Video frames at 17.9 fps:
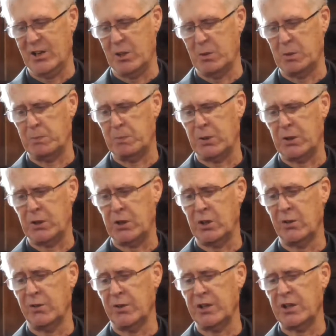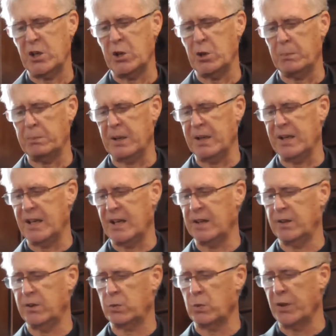The cure
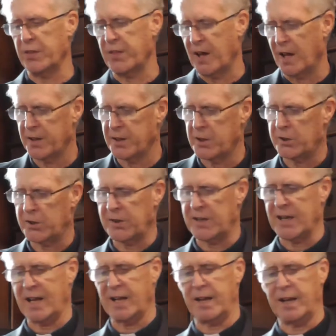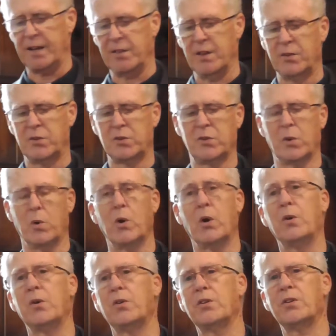begins with understanding the
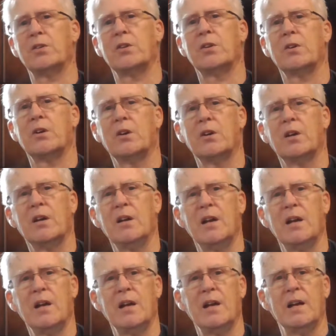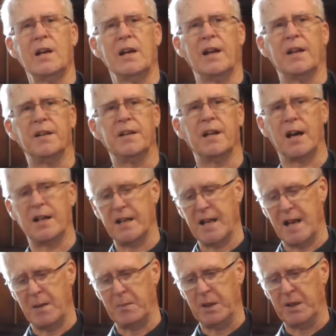source and
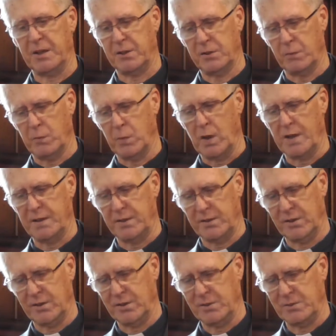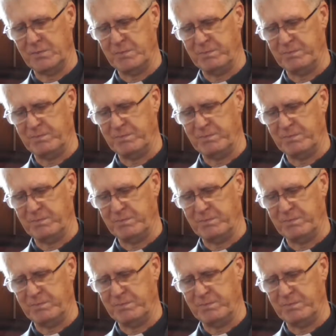dynamics of racism.